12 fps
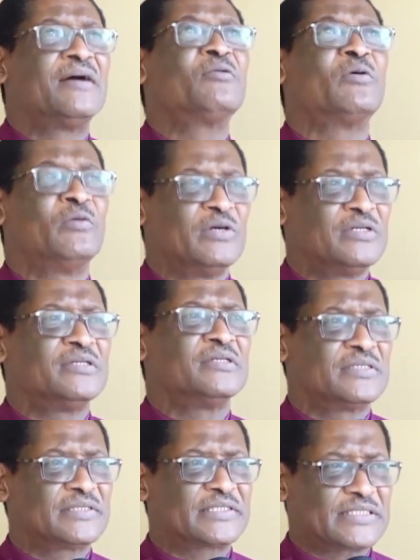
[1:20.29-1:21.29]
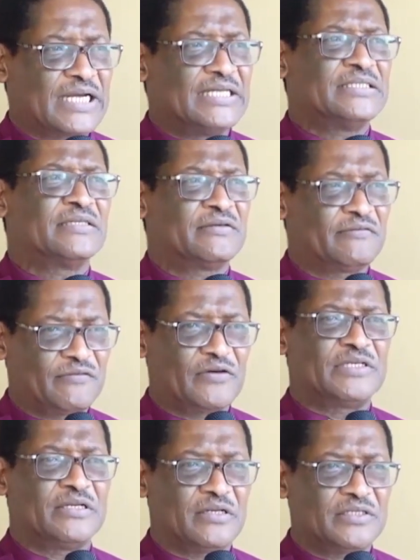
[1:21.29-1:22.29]
we will stand for
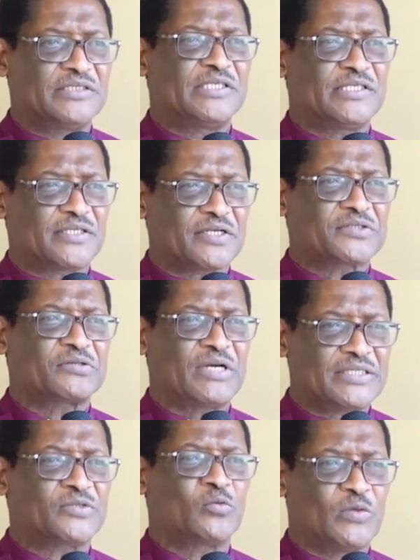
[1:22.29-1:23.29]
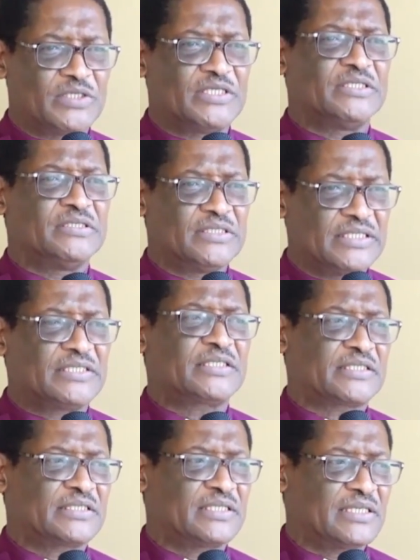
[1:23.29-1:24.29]
the Lord Jesus Christ within
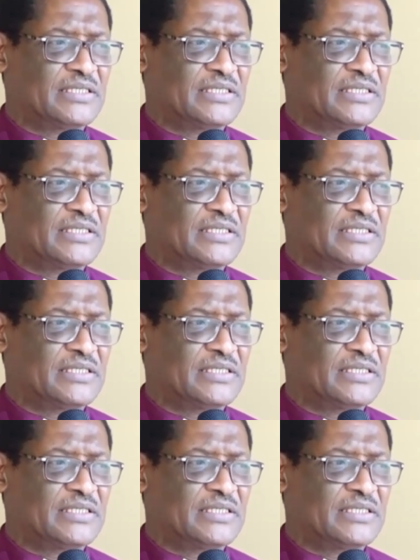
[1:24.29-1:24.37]
this